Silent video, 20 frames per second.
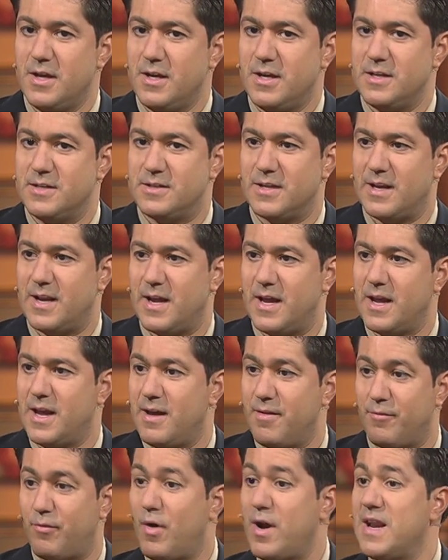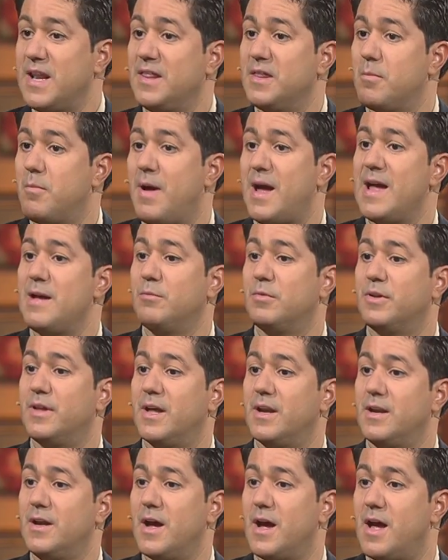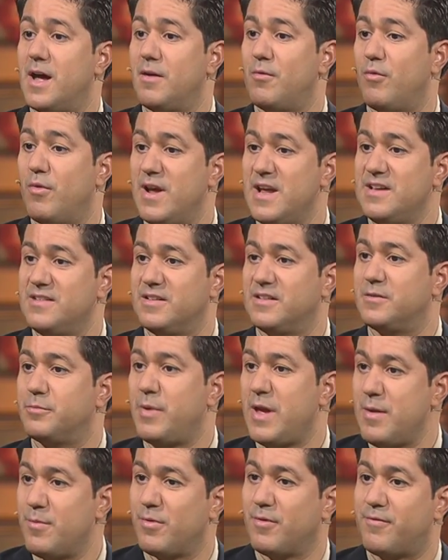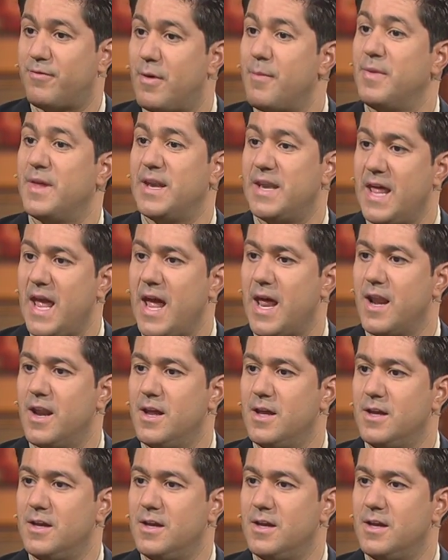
He said, I have read in the Bible that God raises people from the dead.